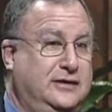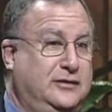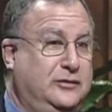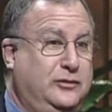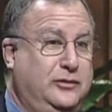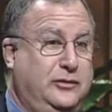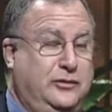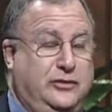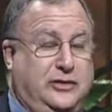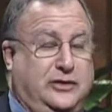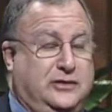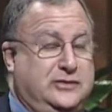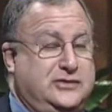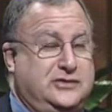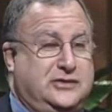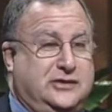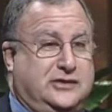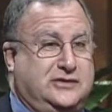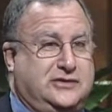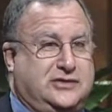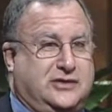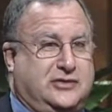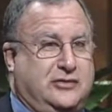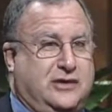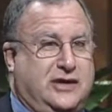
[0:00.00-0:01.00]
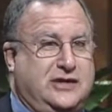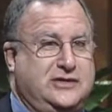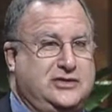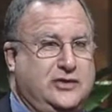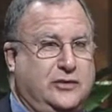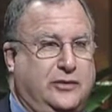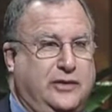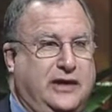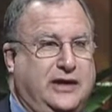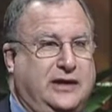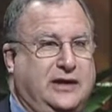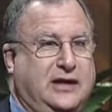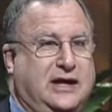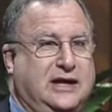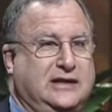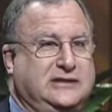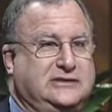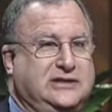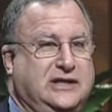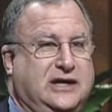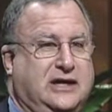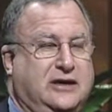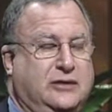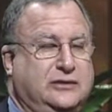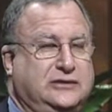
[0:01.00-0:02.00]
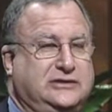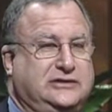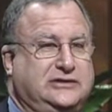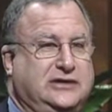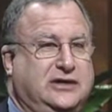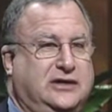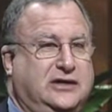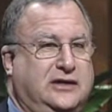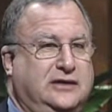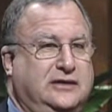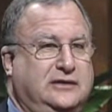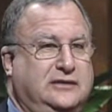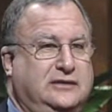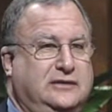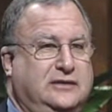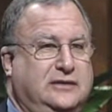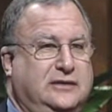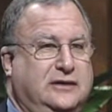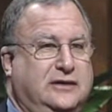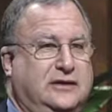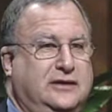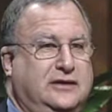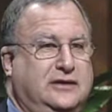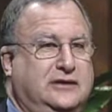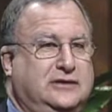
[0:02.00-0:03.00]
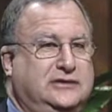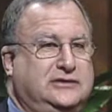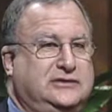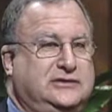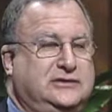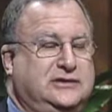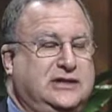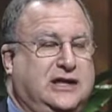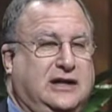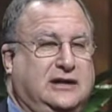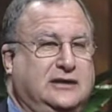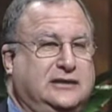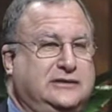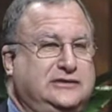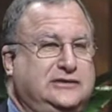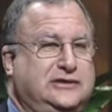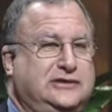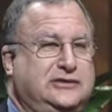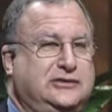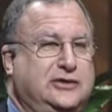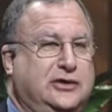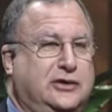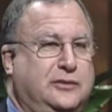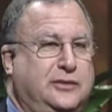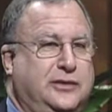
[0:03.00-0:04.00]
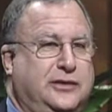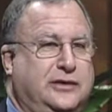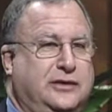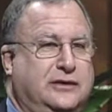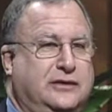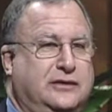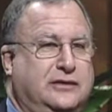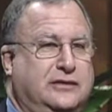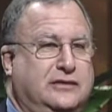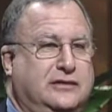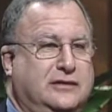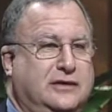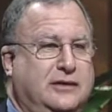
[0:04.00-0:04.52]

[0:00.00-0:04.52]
it's a great show. We had Eisenhower's son, Stalin's interpreter.